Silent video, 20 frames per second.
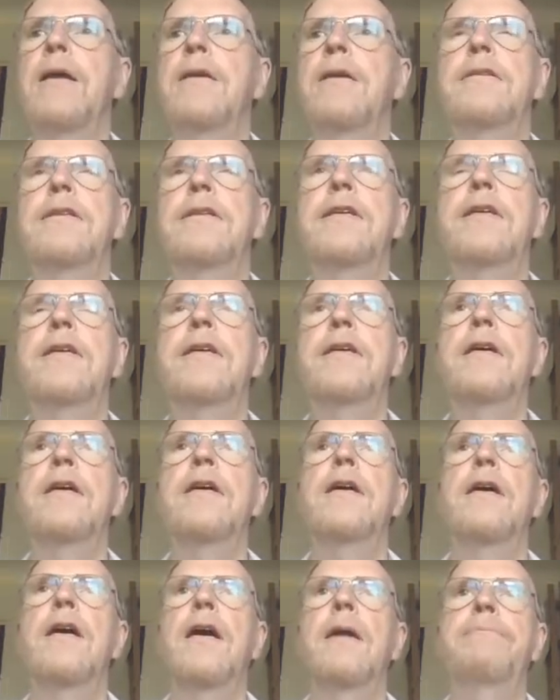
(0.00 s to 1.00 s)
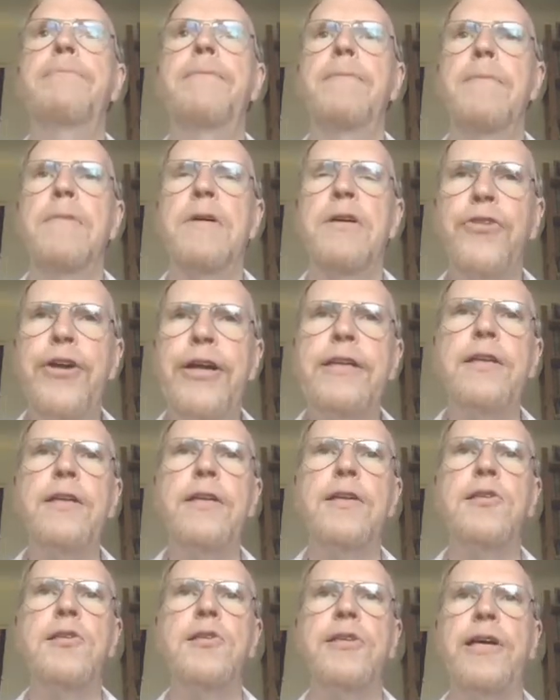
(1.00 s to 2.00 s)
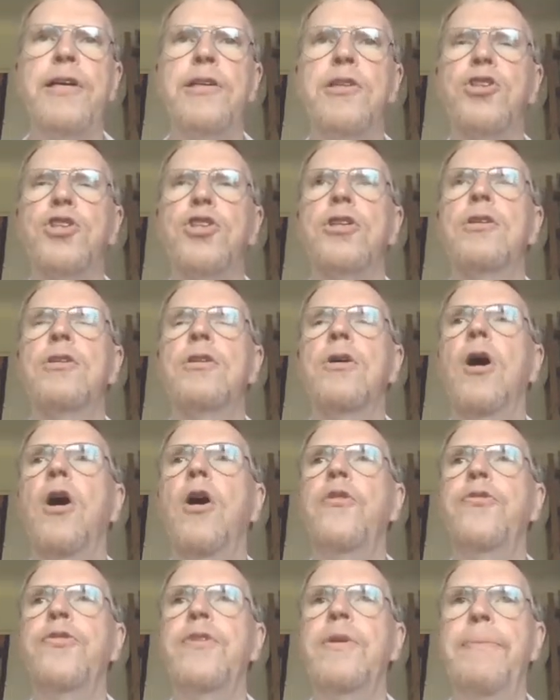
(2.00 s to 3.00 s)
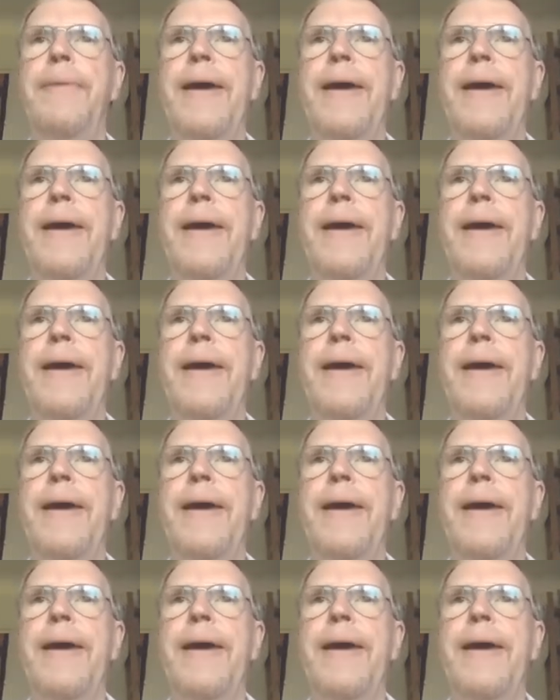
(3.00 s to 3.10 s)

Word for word: the credit extension of the